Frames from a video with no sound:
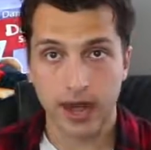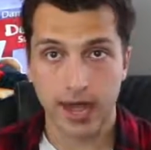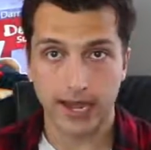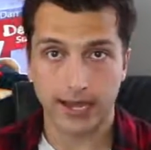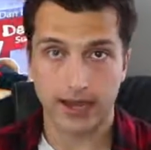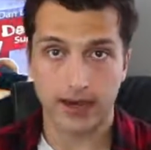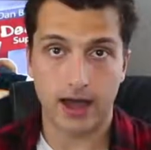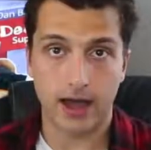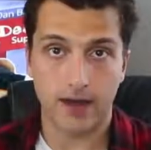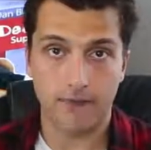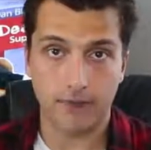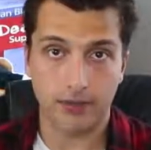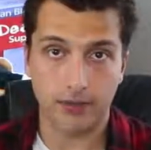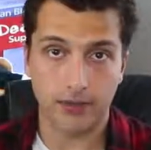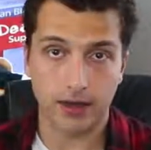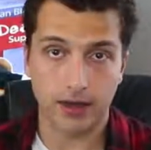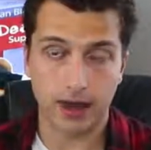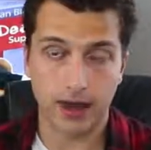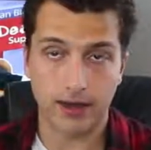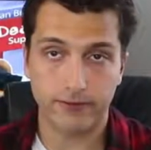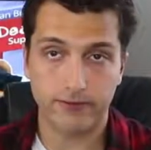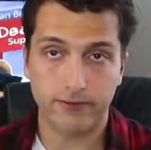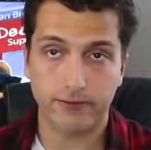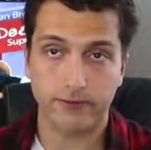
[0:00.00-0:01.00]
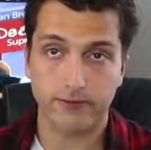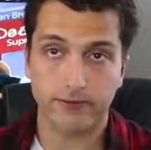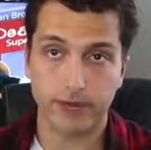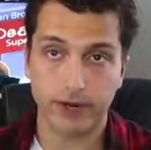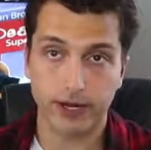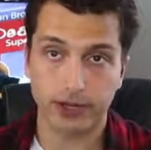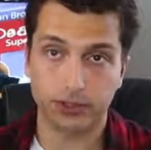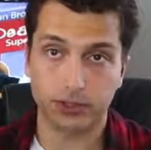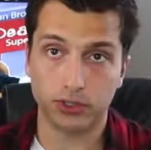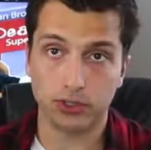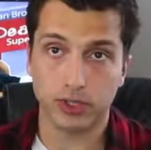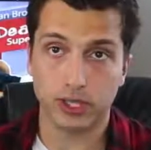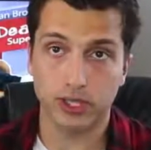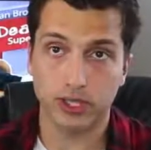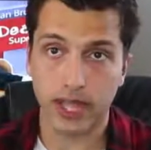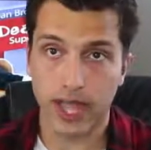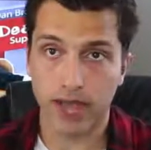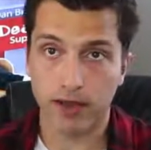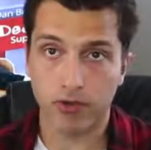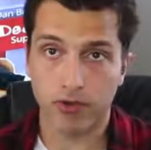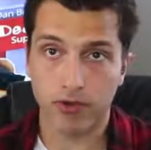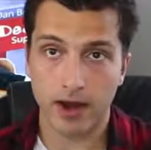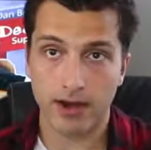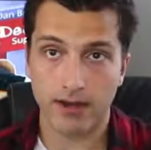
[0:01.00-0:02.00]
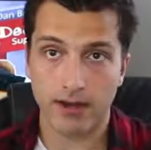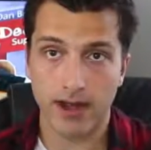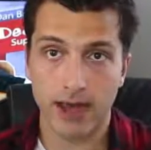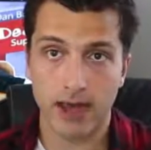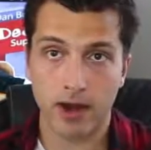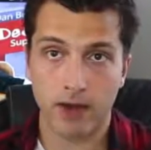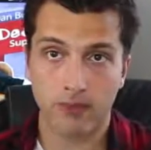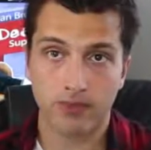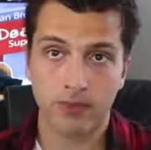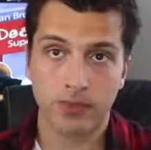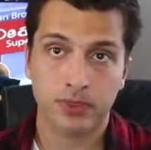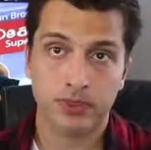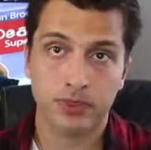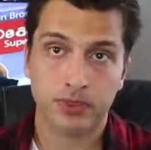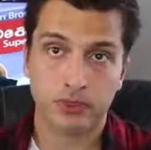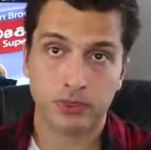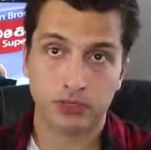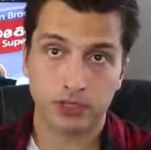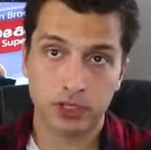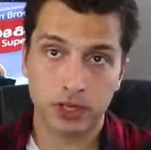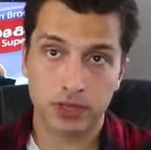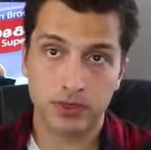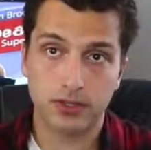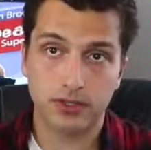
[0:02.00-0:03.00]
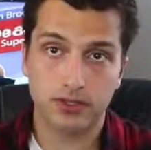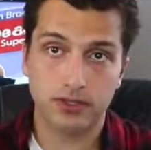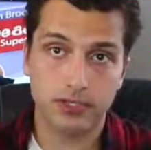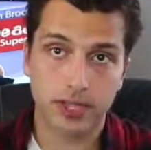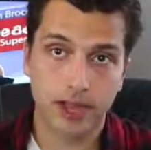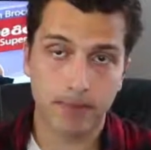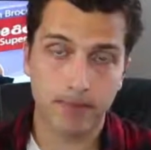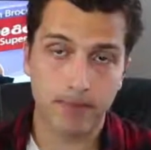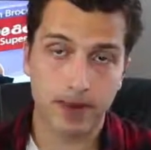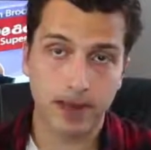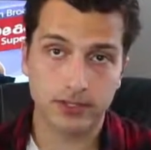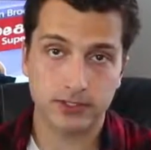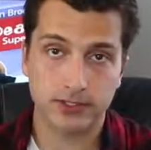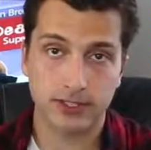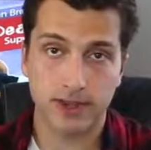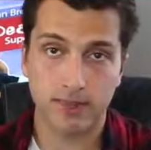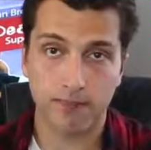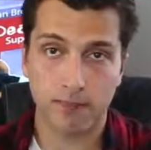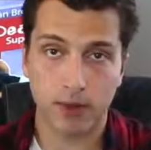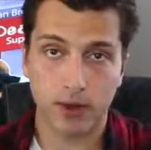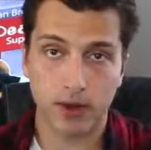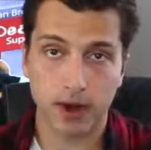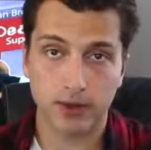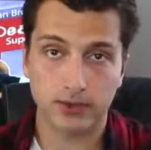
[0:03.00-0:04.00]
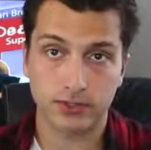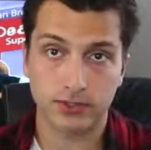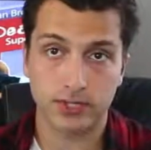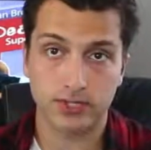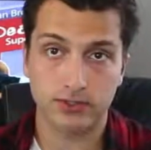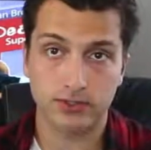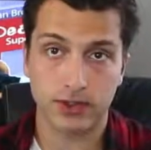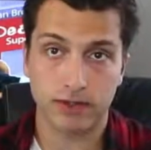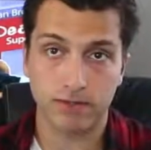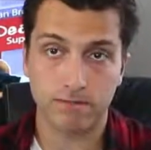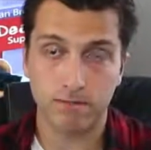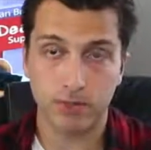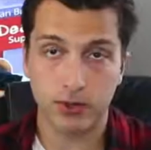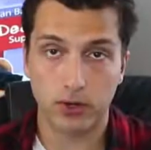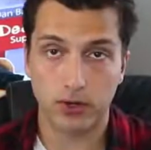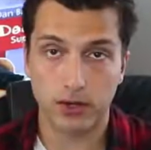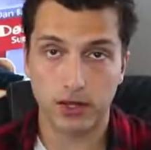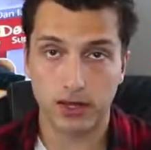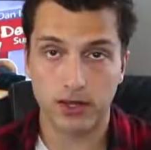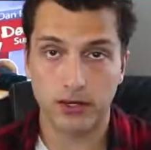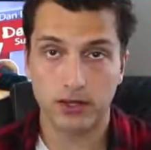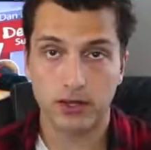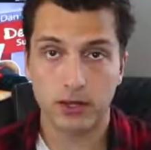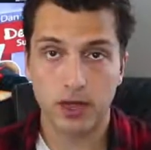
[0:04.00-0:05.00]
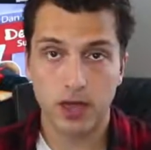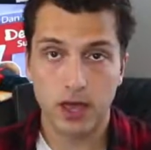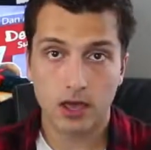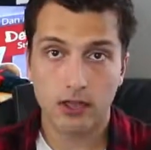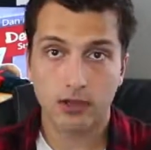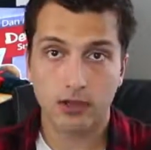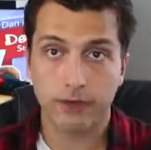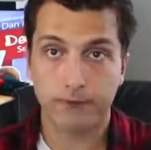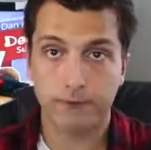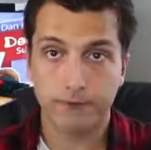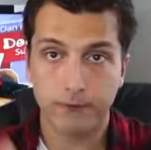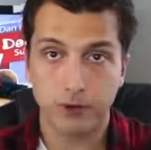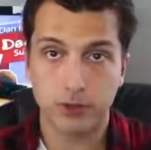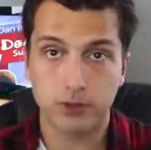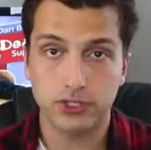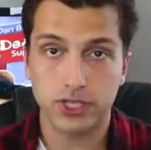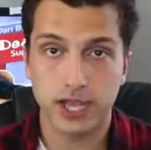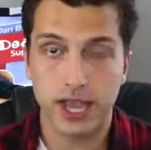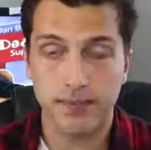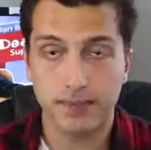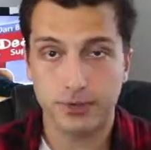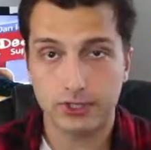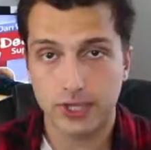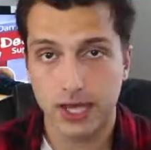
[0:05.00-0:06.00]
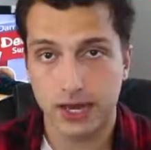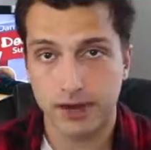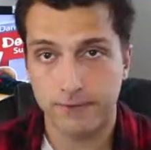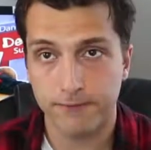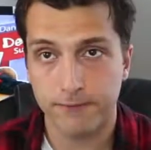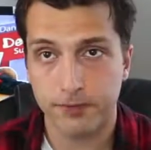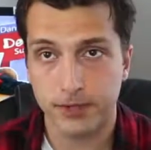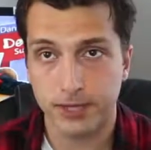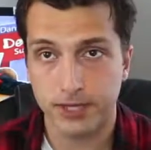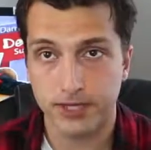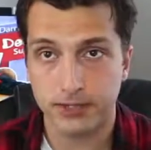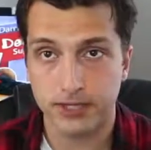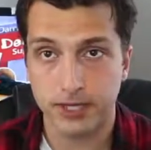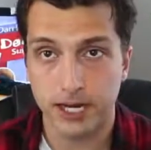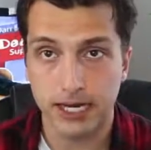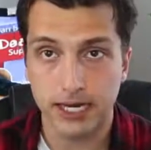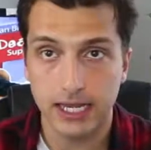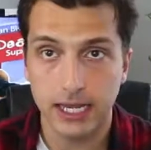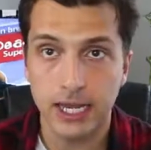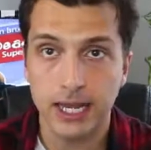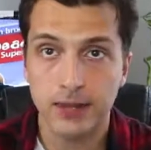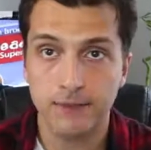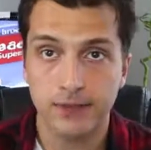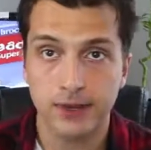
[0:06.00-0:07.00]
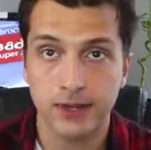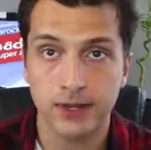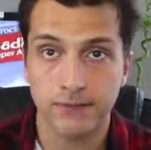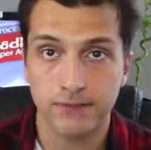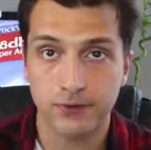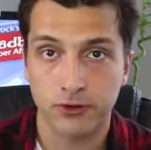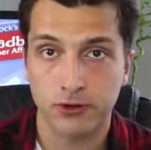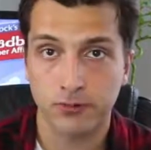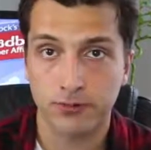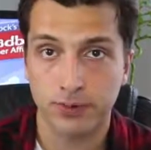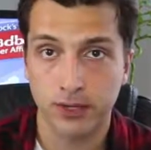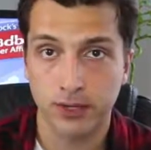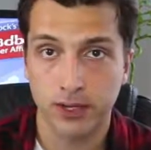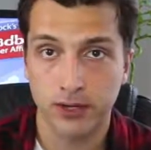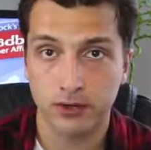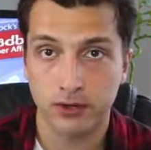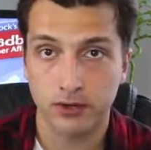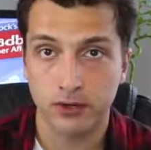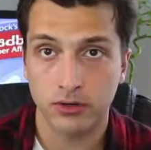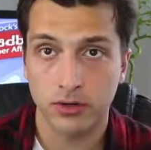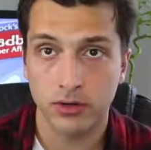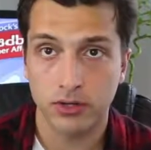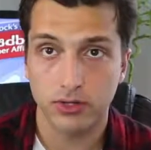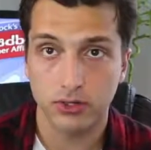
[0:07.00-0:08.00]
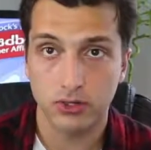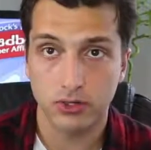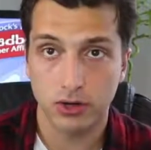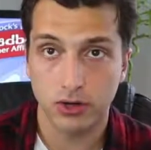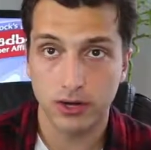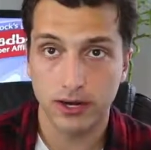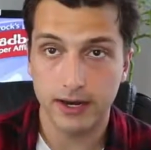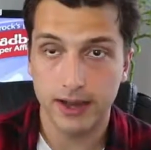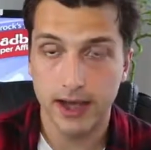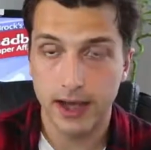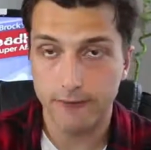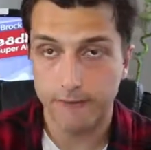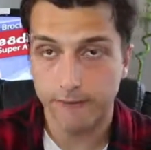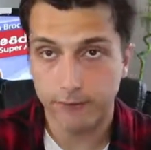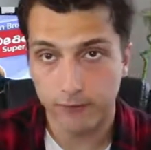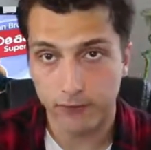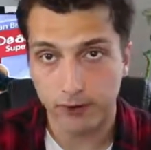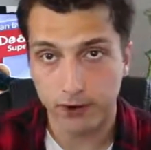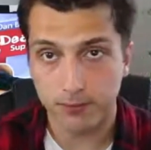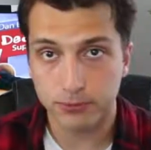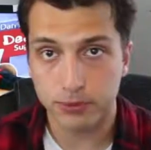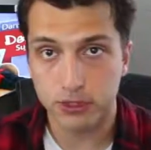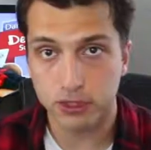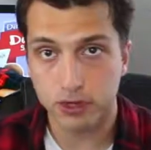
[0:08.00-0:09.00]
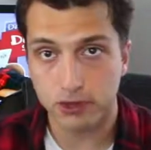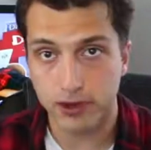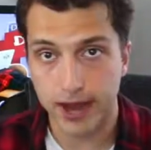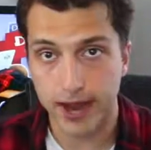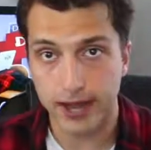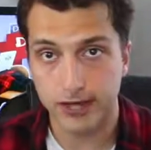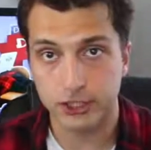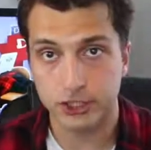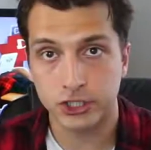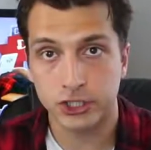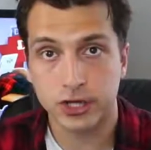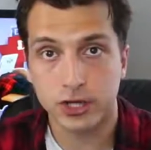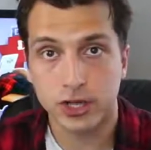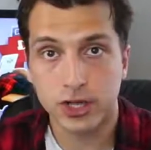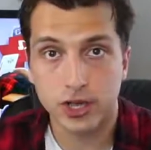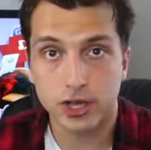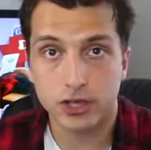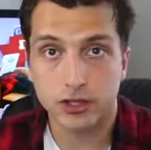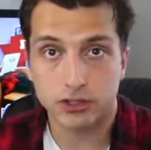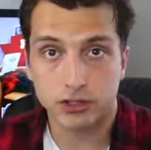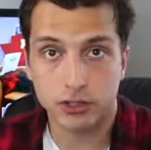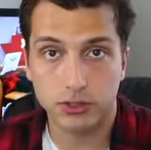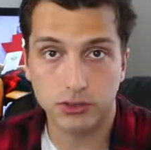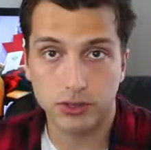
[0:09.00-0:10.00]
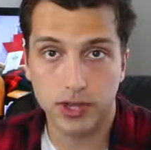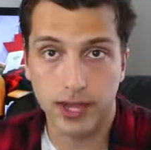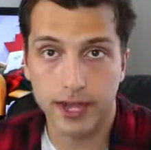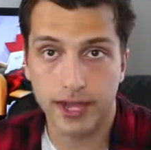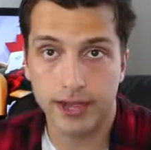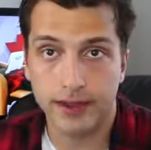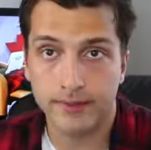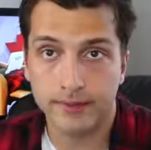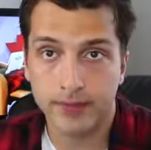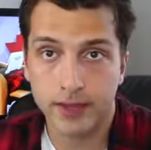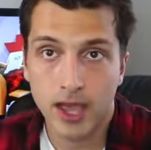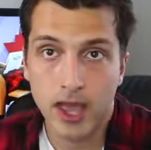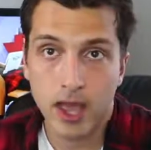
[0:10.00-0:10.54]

I can offer the guide for free. So get that right now. This will show you the step-by-step process of building your first Amazon affiliate site, even if you're a beginner starting out from scratch today.